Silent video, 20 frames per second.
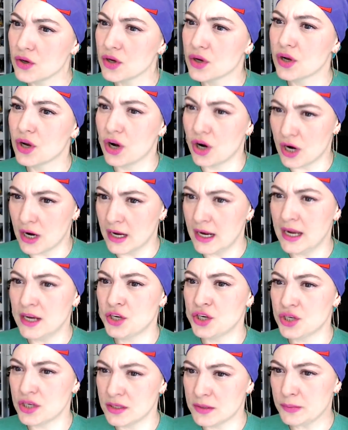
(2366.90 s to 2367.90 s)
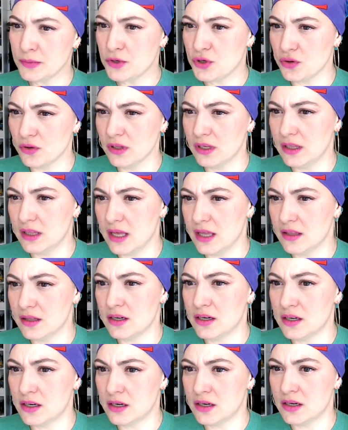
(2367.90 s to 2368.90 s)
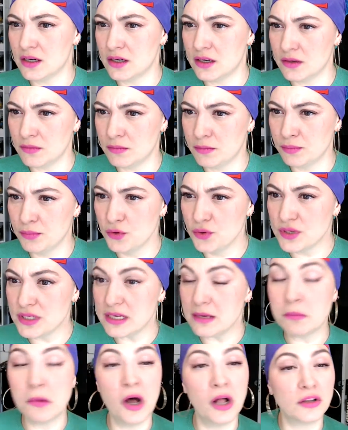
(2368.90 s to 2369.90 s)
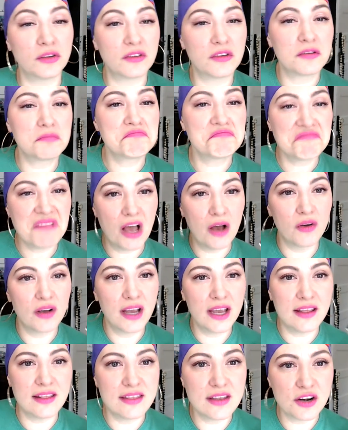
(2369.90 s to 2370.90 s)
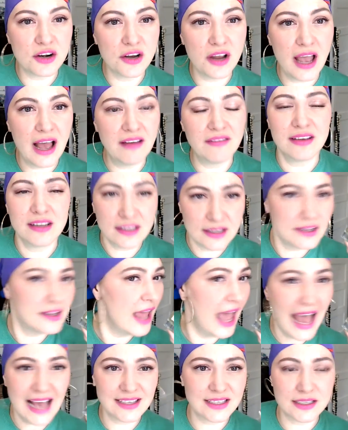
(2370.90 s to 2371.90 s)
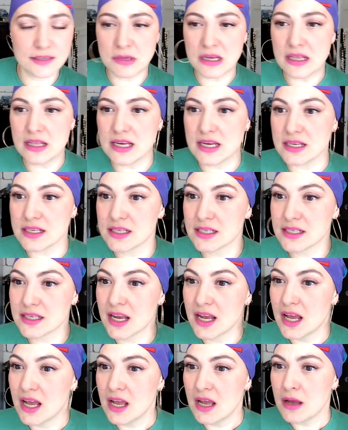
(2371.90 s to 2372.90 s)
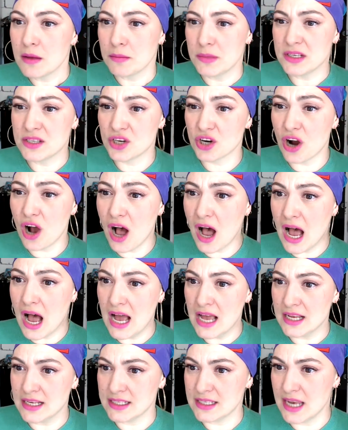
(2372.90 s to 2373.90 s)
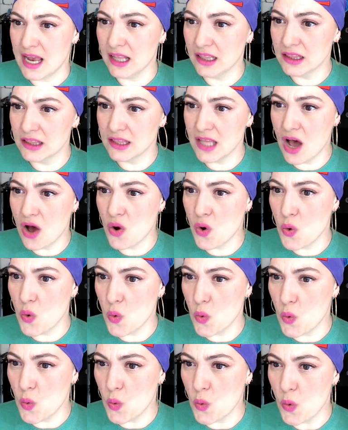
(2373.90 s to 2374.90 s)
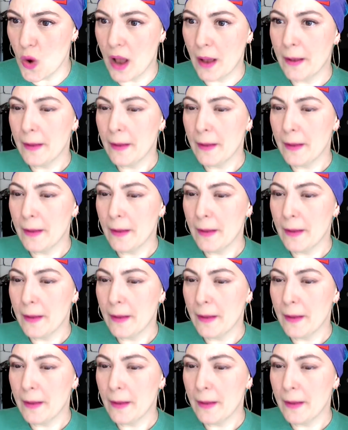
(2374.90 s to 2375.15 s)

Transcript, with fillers: Carnations, patchouli leather, boozy malt. Okay, there you have it. It has to be this. Mr. Oz, hello.